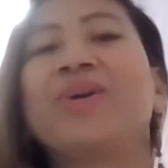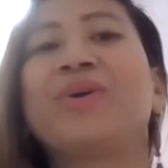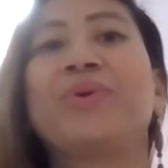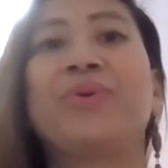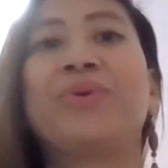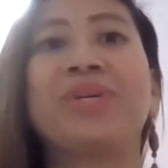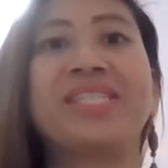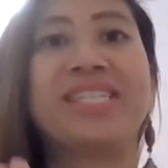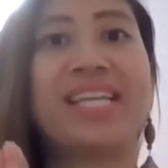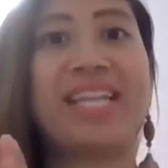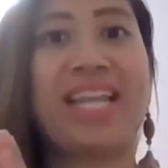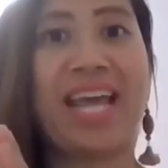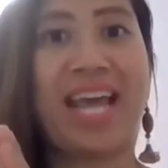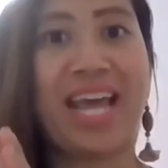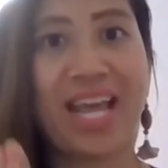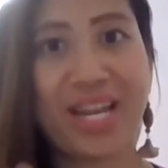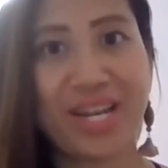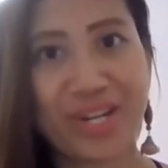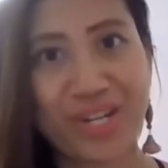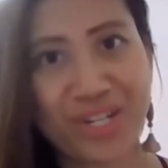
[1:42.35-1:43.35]
who is an
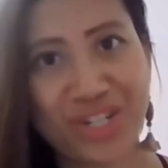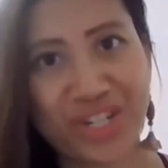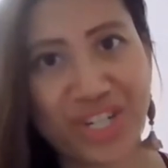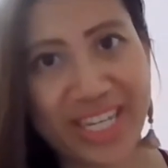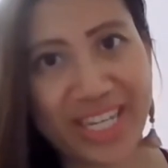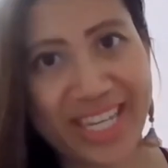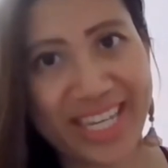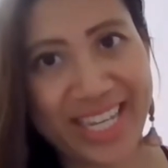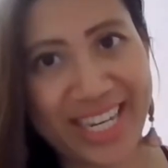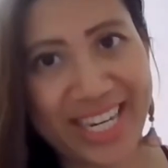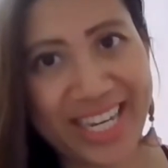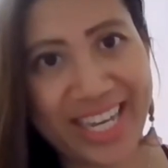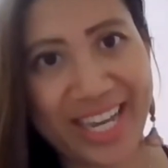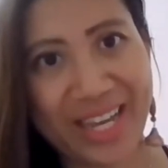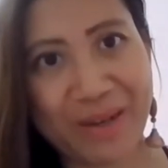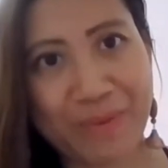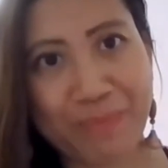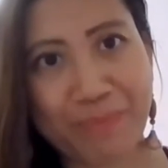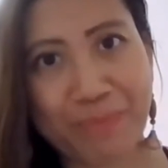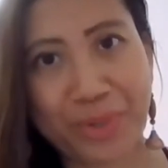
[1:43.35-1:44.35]
energy healing
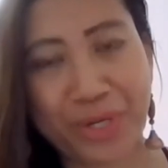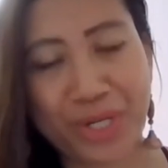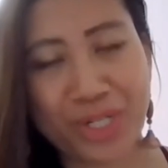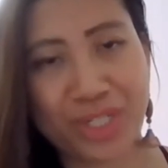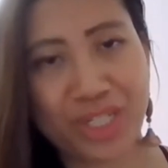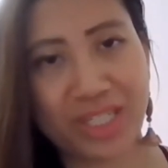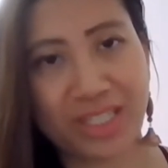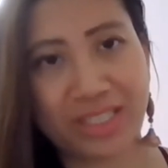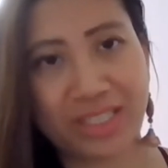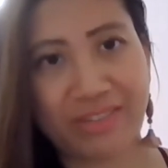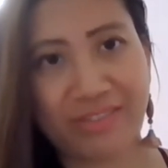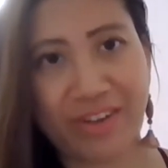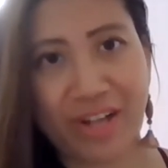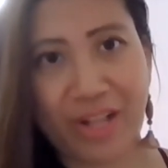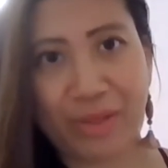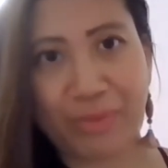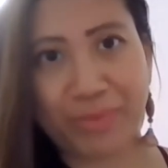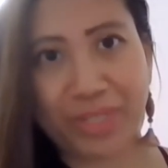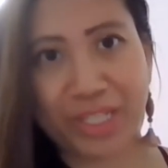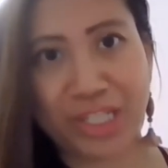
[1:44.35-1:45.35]
and personal
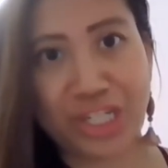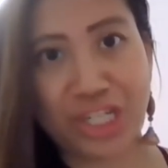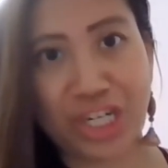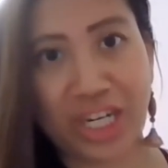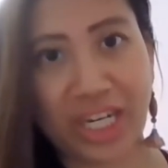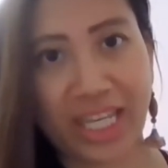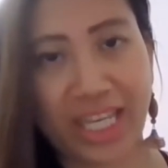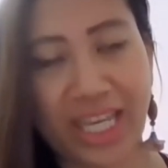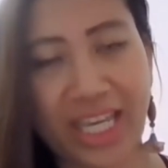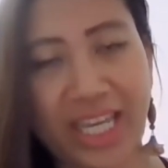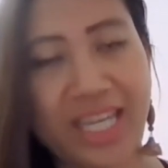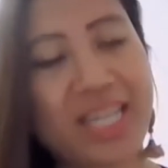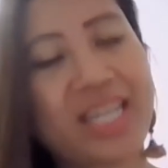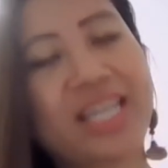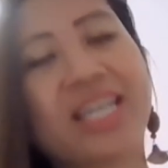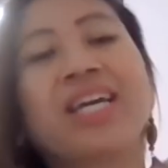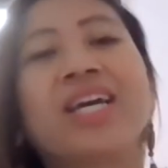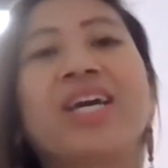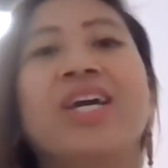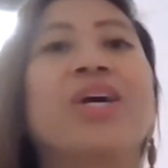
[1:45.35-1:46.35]
development
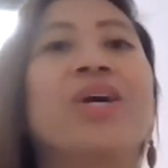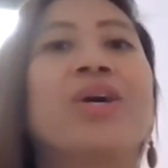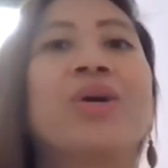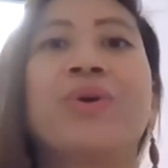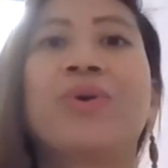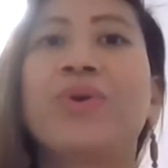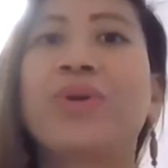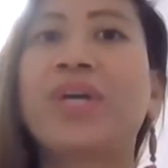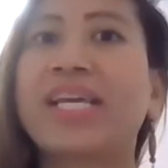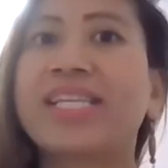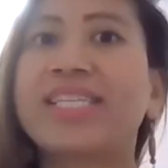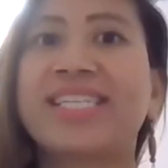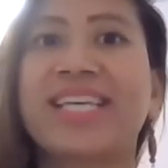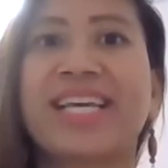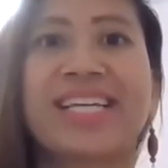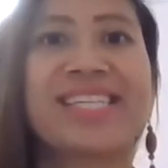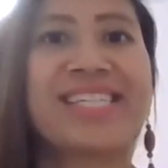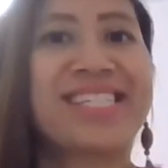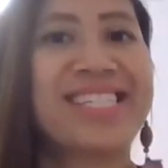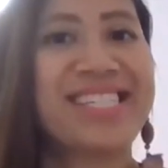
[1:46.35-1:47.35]
junkie, who gets
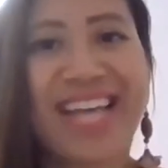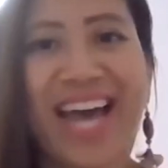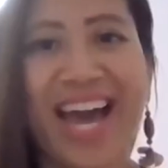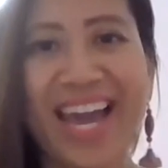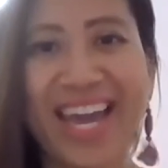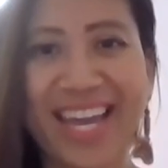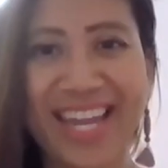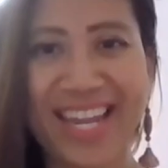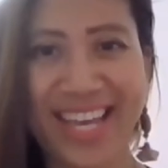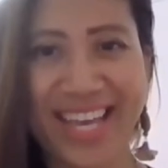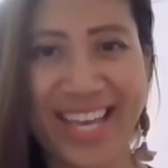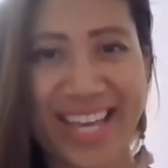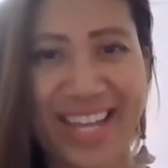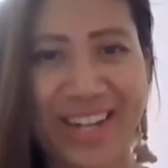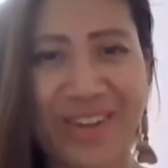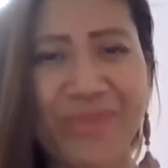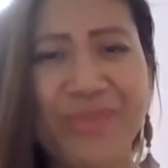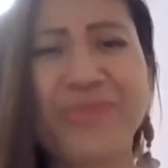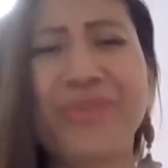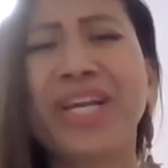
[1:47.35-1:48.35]

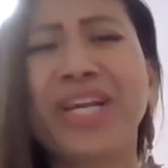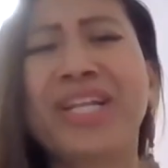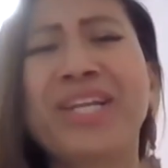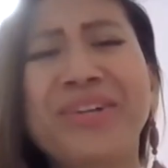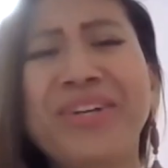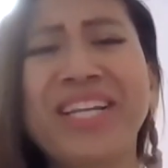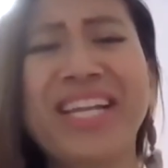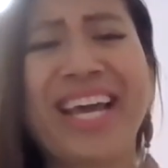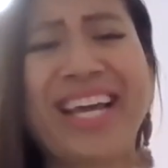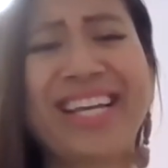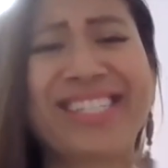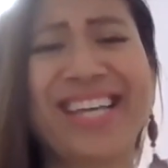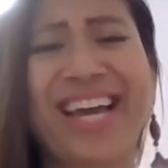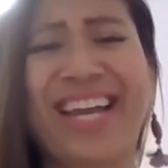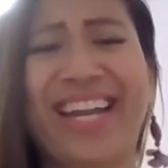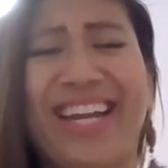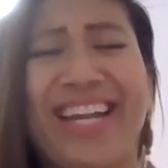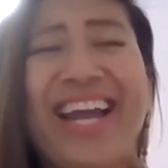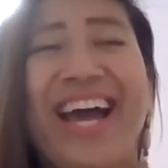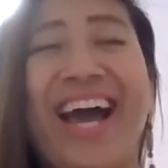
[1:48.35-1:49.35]
excited, really, really
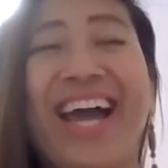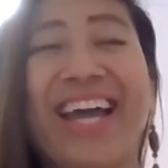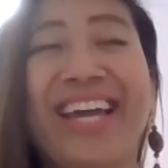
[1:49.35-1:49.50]
excited.